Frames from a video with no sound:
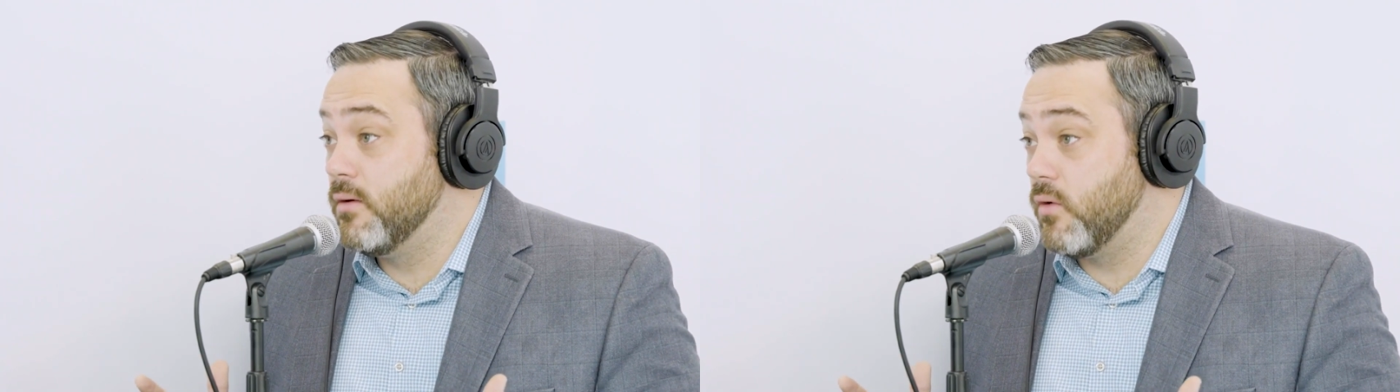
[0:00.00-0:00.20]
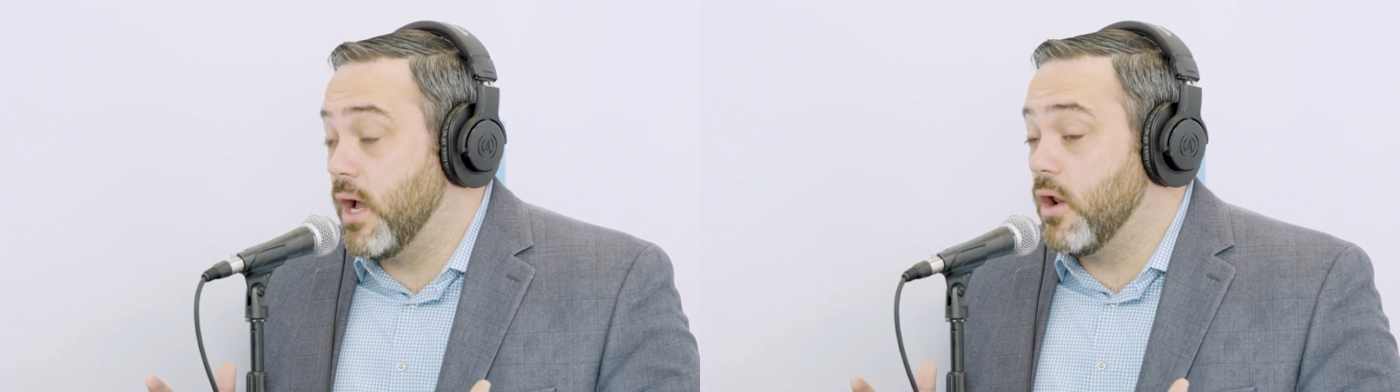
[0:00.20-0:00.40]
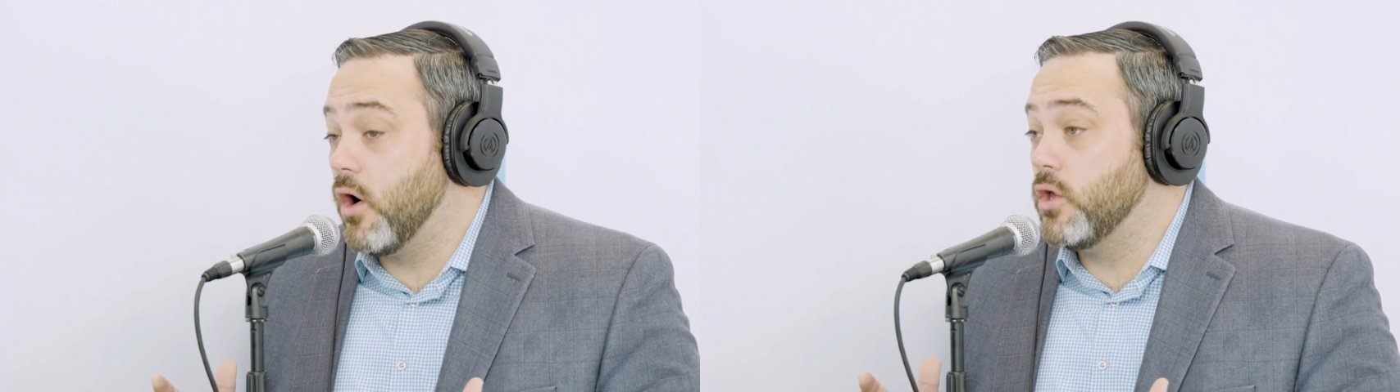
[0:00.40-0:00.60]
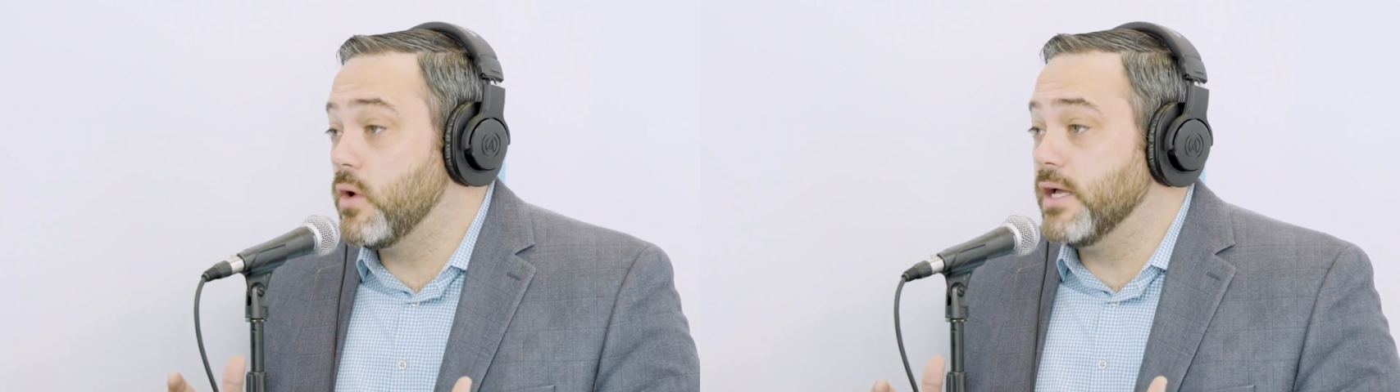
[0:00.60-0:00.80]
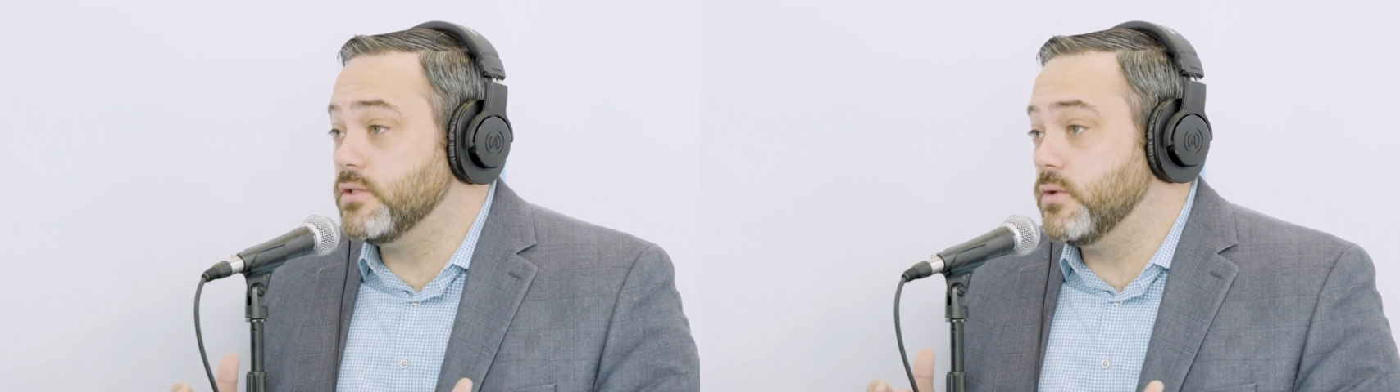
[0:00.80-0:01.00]
right, are you
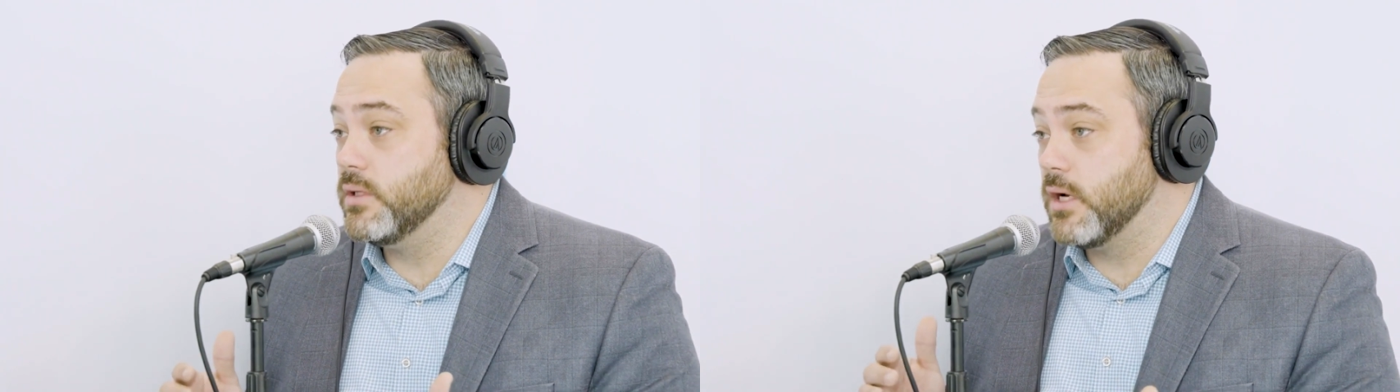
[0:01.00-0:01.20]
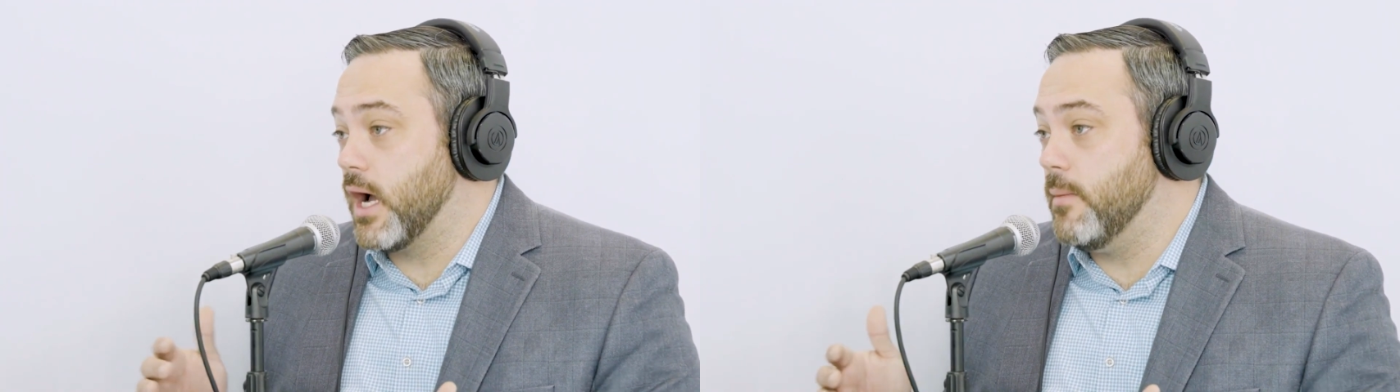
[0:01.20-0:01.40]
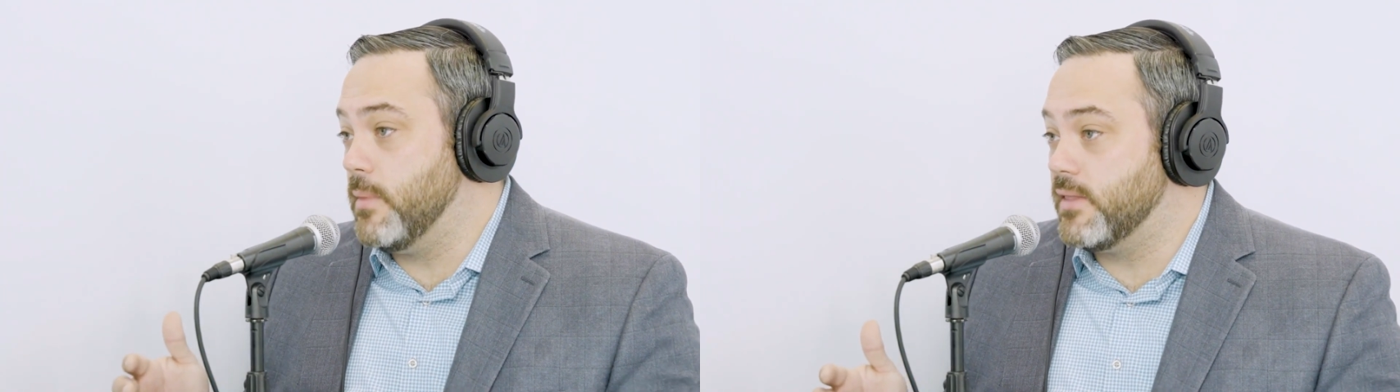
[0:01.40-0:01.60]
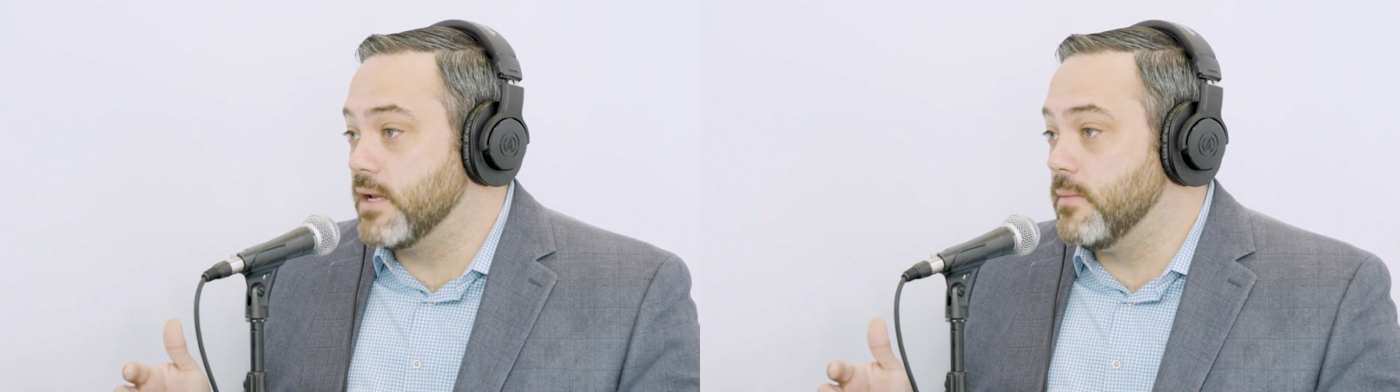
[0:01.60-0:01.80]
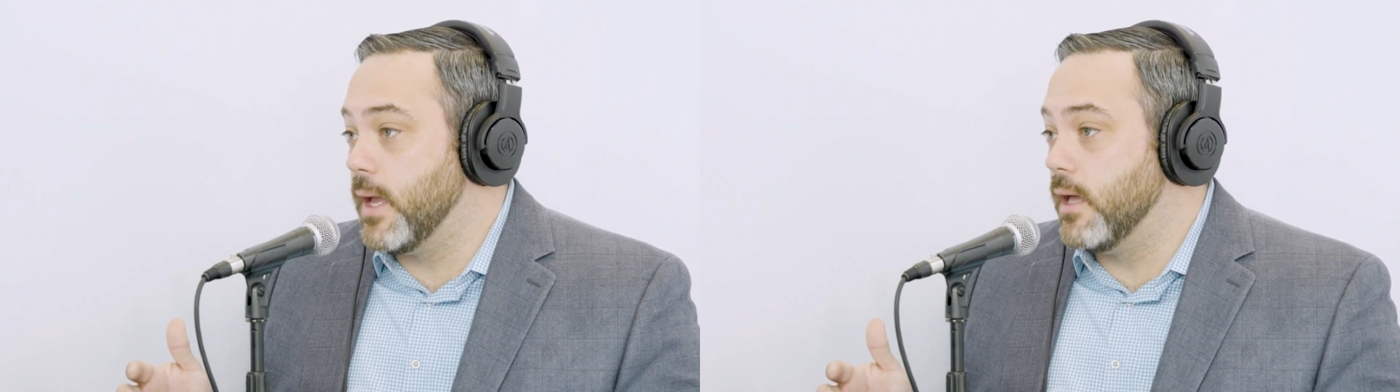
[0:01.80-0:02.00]
guys doing to kind of meet
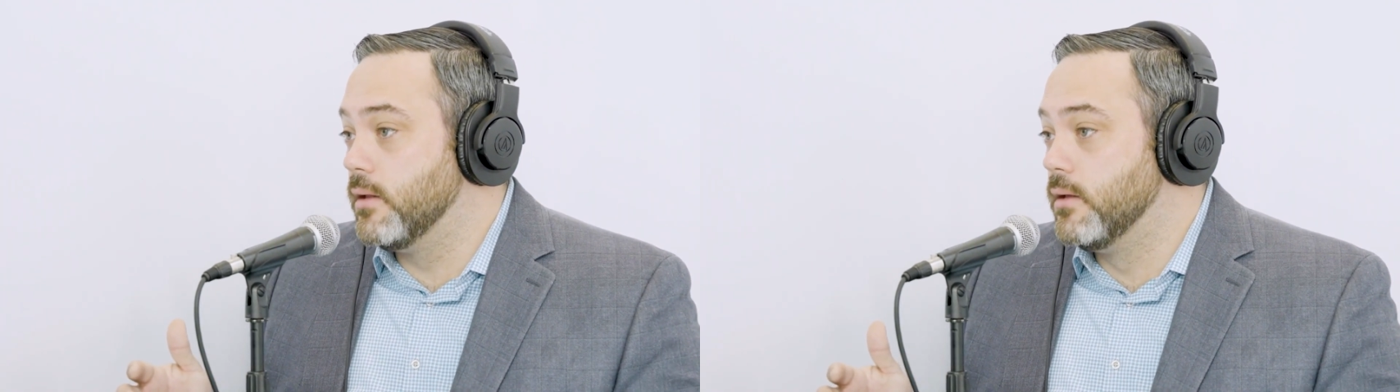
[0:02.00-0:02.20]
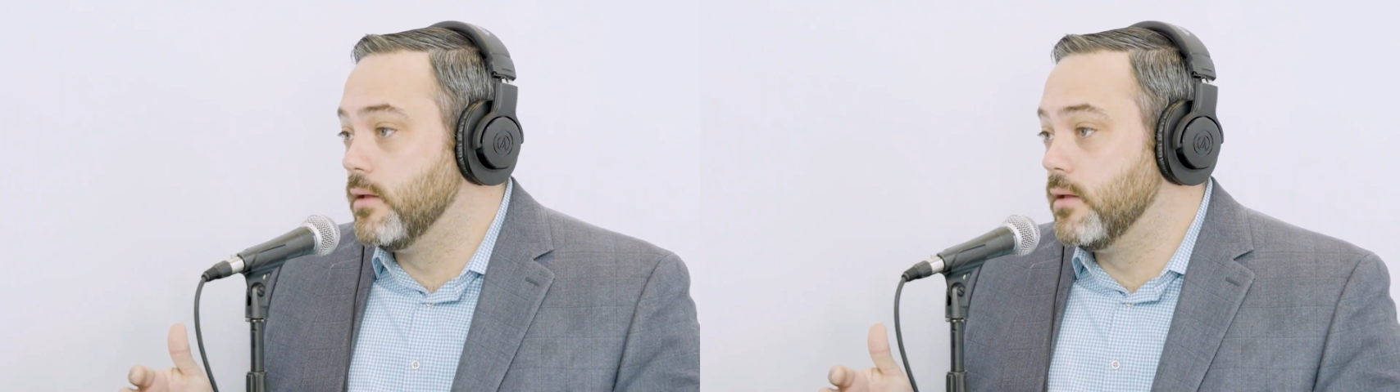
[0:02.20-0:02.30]
that demand?